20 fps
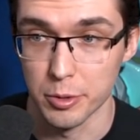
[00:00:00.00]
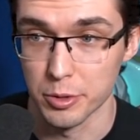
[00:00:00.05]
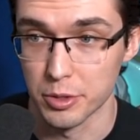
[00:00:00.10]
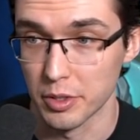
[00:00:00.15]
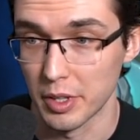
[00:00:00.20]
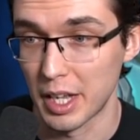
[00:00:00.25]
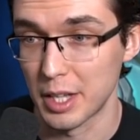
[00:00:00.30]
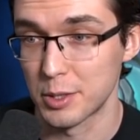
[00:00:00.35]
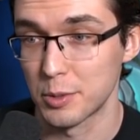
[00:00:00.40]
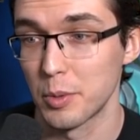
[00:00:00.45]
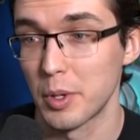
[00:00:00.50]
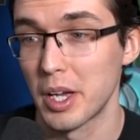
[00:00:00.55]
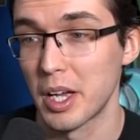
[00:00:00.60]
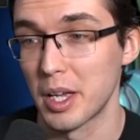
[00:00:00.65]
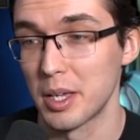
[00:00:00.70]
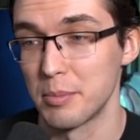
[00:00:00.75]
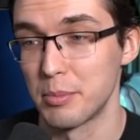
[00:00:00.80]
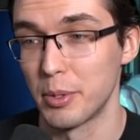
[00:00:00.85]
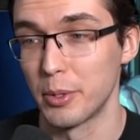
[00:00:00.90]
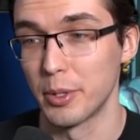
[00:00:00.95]
so that's why
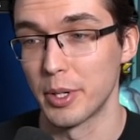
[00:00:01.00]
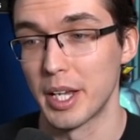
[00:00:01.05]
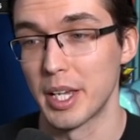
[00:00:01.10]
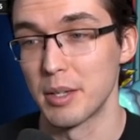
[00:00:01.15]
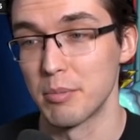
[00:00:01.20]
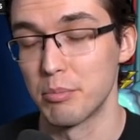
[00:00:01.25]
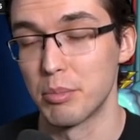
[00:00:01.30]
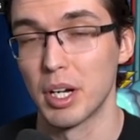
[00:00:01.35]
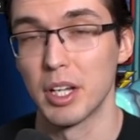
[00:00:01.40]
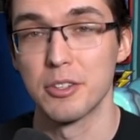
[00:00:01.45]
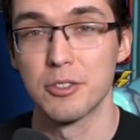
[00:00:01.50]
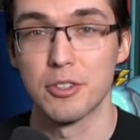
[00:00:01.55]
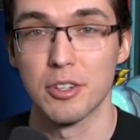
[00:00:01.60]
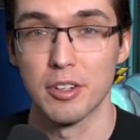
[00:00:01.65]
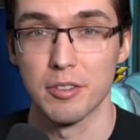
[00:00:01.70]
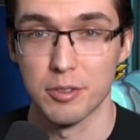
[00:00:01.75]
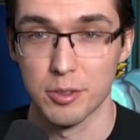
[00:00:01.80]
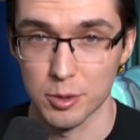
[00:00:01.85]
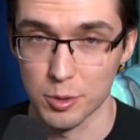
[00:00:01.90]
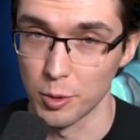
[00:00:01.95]
I put a bunch
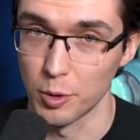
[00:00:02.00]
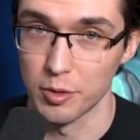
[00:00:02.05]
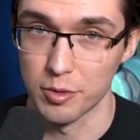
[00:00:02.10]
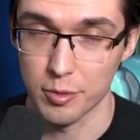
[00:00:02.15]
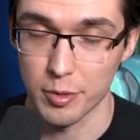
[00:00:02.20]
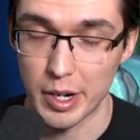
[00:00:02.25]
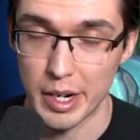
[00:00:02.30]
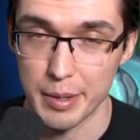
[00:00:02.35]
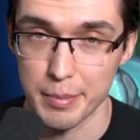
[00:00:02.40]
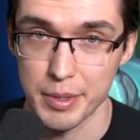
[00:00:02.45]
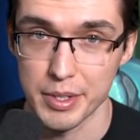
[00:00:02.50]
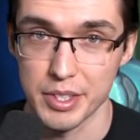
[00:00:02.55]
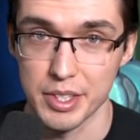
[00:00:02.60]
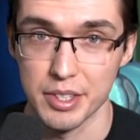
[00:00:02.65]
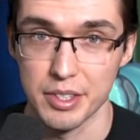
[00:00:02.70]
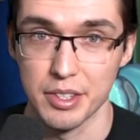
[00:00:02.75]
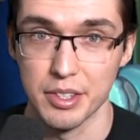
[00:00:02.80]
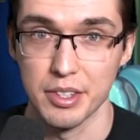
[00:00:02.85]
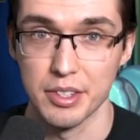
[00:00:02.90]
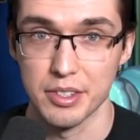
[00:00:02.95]
of soul fragments
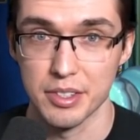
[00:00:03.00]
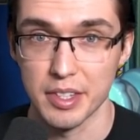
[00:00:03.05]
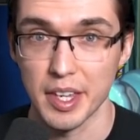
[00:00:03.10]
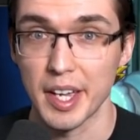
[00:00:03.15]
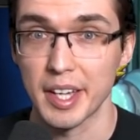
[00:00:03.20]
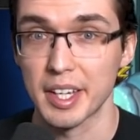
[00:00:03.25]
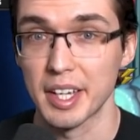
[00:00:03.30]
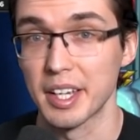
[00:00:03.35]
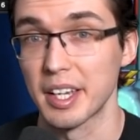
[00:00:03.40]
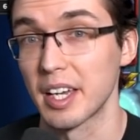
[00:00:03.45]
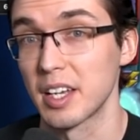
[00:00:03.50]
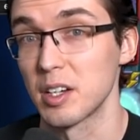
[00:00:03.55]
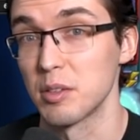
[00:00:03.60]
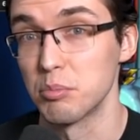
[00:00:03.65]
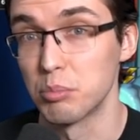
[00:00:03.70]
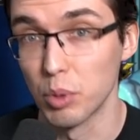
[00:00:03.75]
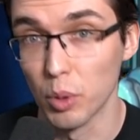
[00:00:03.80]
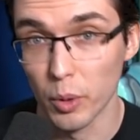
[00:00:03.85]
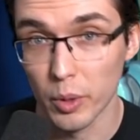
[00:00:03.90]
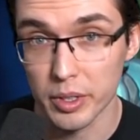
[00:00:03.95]
into this deck and kind
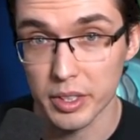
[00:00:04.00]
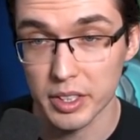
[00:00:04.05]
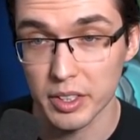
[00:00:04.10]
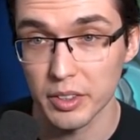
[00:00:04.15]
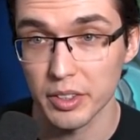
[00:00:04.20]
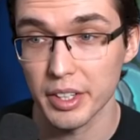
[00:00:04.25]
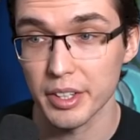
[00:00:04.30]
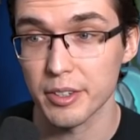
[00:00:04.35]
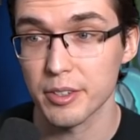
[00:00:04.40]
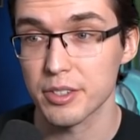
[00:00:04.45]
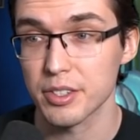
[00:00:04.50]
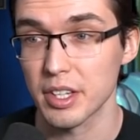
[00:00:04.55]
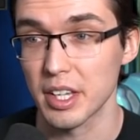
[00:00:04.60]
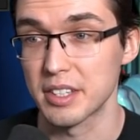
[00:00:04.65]
of board clears.